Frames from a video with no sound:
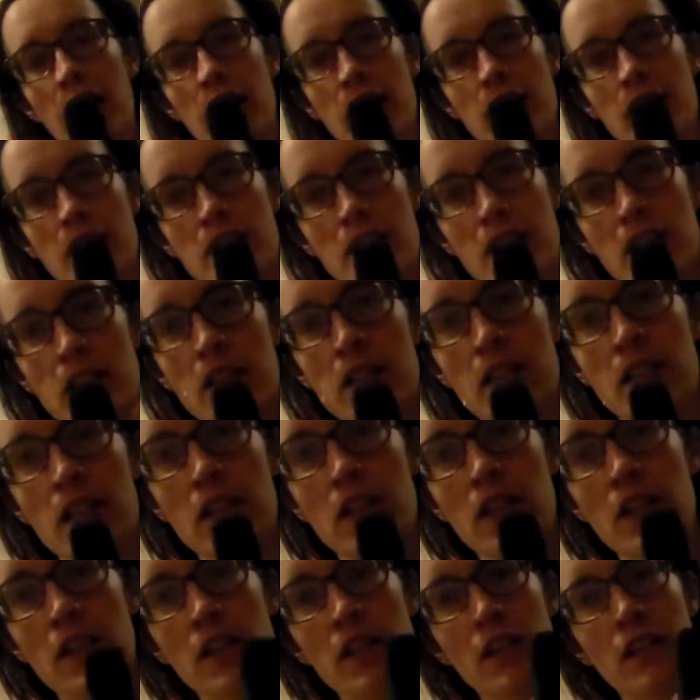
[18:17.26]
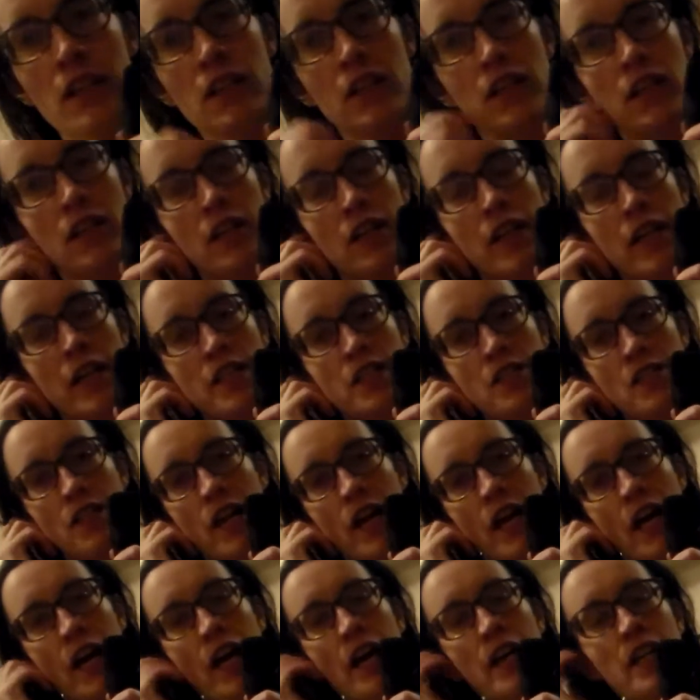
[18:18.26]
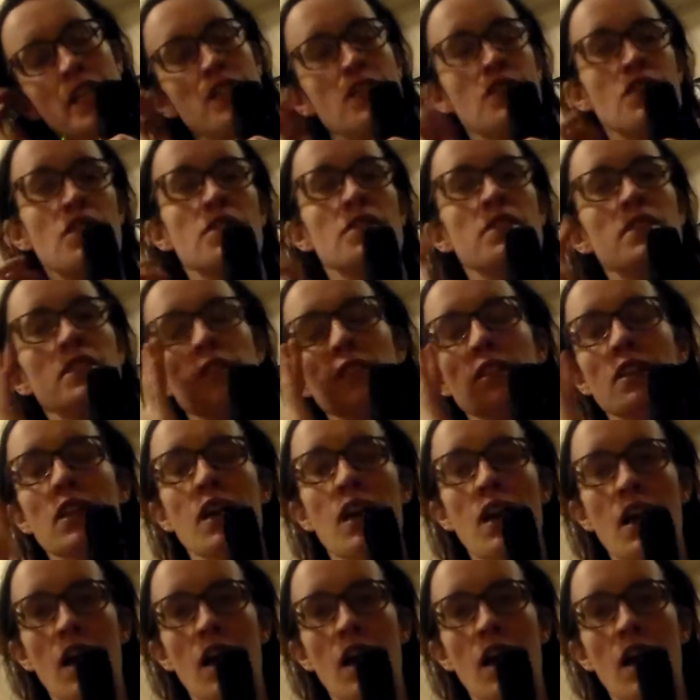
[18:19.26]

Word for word: and uh, I, it's just,